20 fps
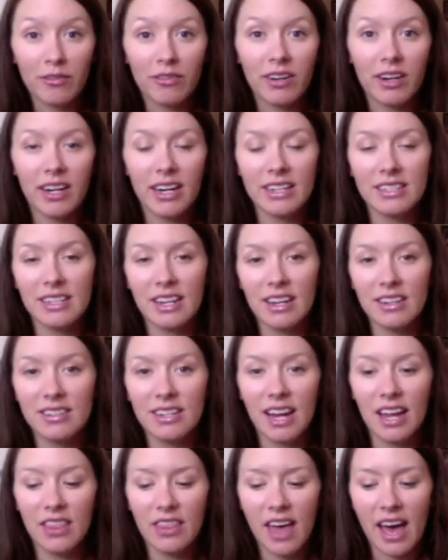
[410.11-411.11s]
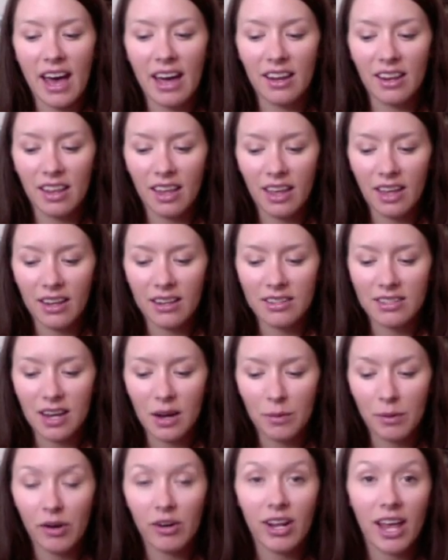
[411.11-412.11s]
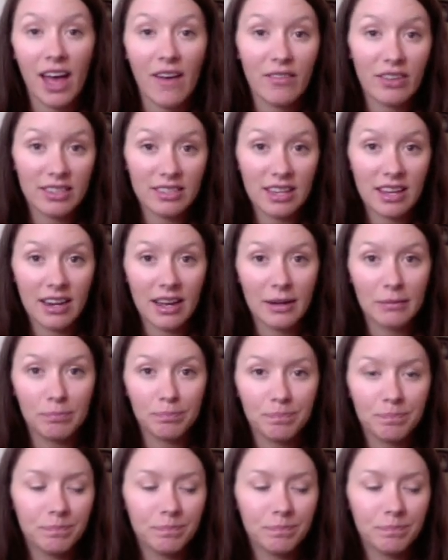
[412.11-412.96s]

very excited to get that, and uh, we already have it set up